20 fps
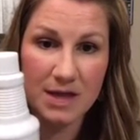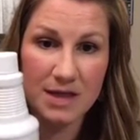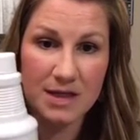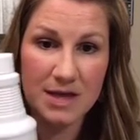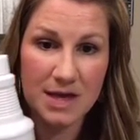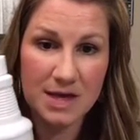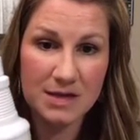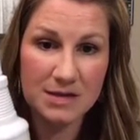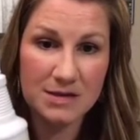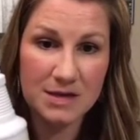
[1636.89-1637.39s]

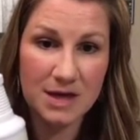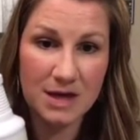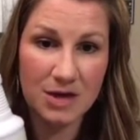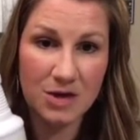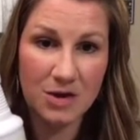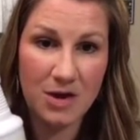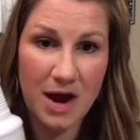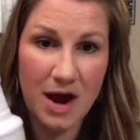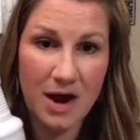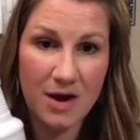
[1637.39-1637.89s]
things in
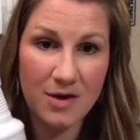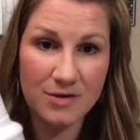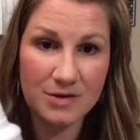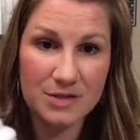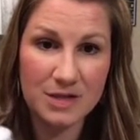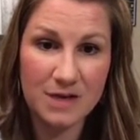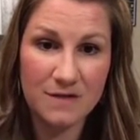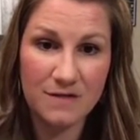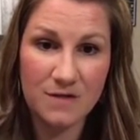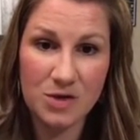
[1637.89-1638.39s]
your
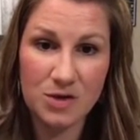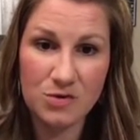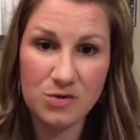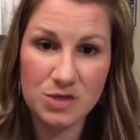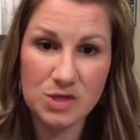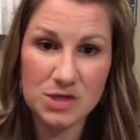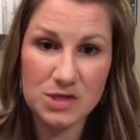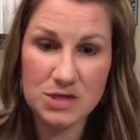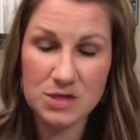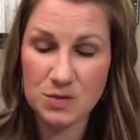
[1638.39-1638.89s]
house if you
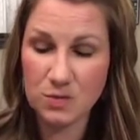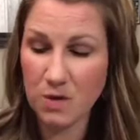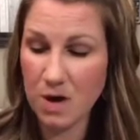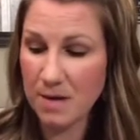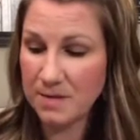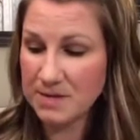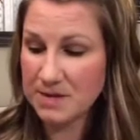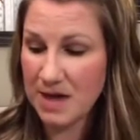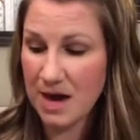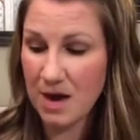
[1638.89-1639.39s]
just
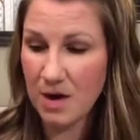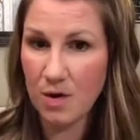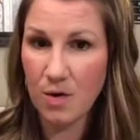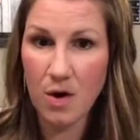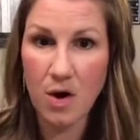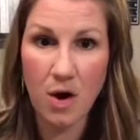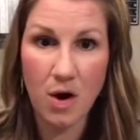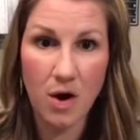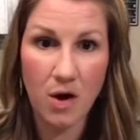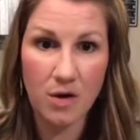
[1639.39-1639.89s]
swapped
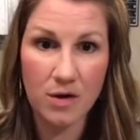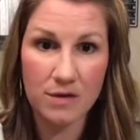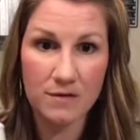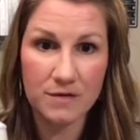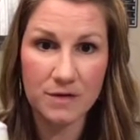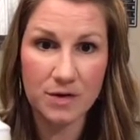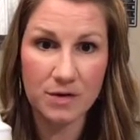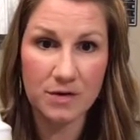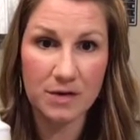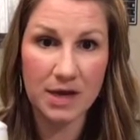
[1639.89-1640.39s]
out all of
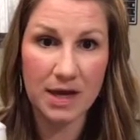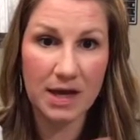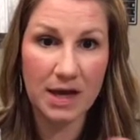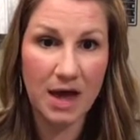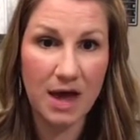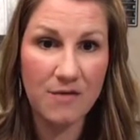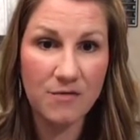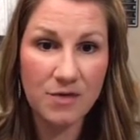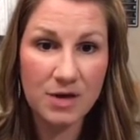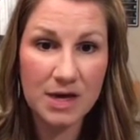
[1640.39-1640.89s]
your like
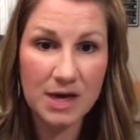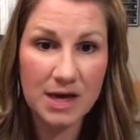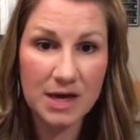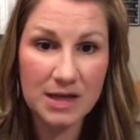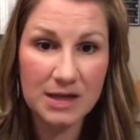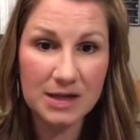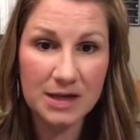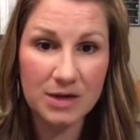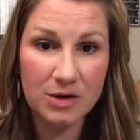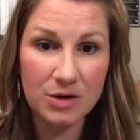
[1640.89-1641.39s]
everyday
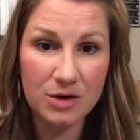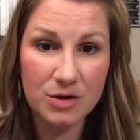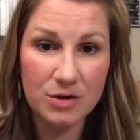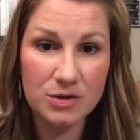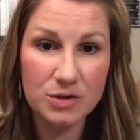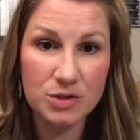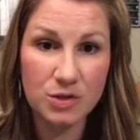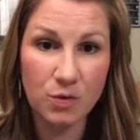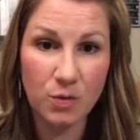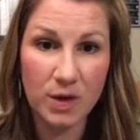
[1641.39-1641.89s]

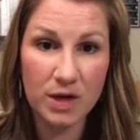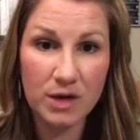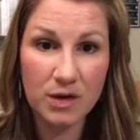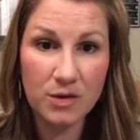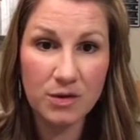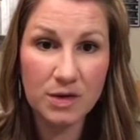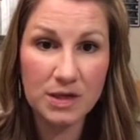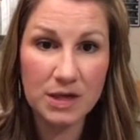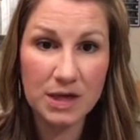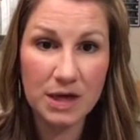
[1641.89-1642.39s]
cleaners, your window
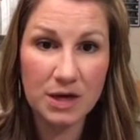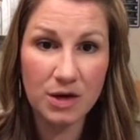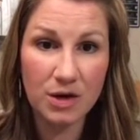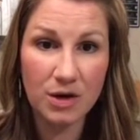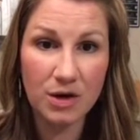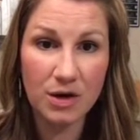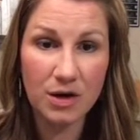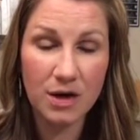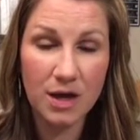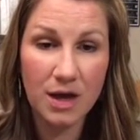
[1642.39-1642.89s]

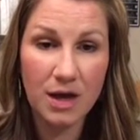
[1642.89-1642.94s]
cleaner.